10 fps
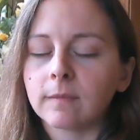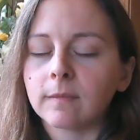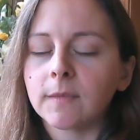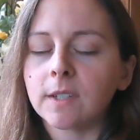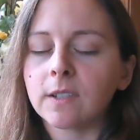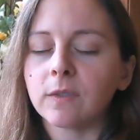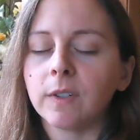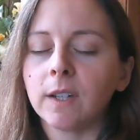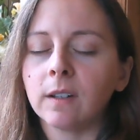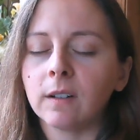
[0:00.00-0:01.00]
Just
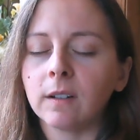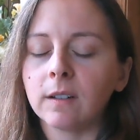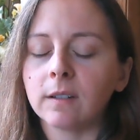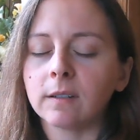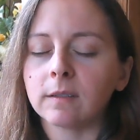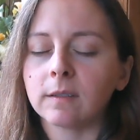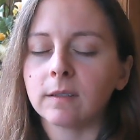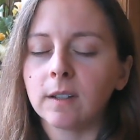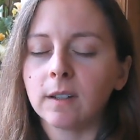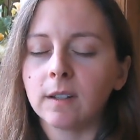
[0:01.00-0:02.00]
feel,
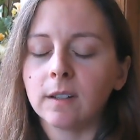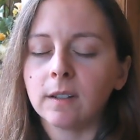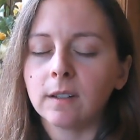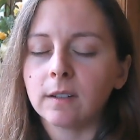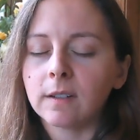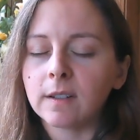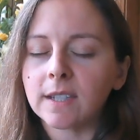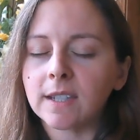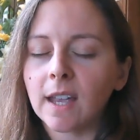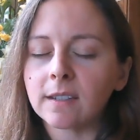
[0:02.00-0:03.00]

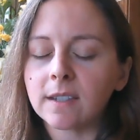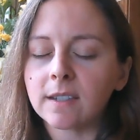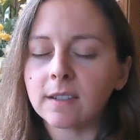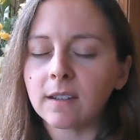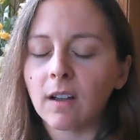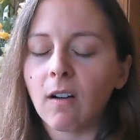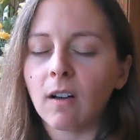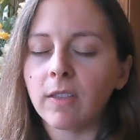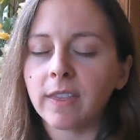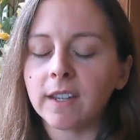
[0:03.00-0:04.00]
sense all
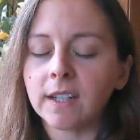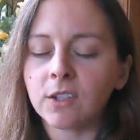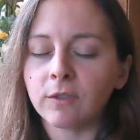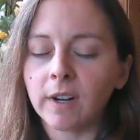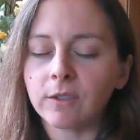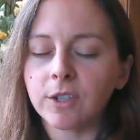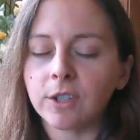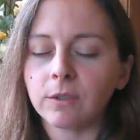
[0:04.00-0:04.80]
the things around you.